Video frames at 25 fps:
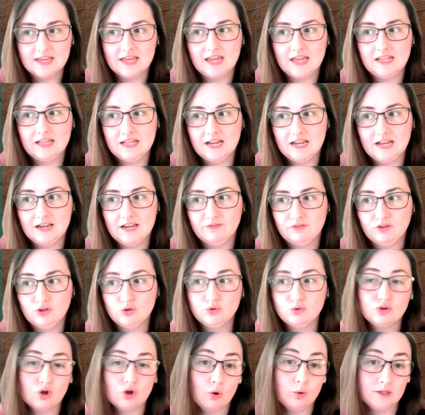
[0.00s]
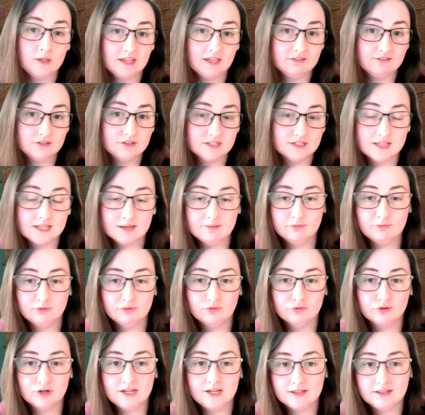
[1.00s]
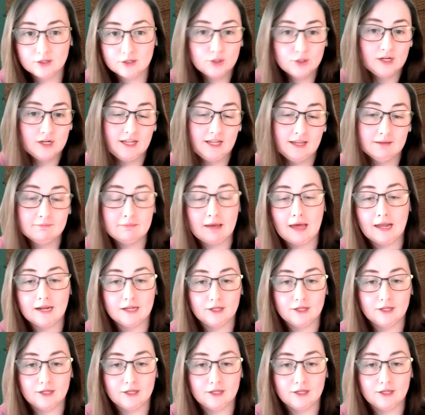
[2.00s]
And then if you don't give it to them for free, they're going to get mad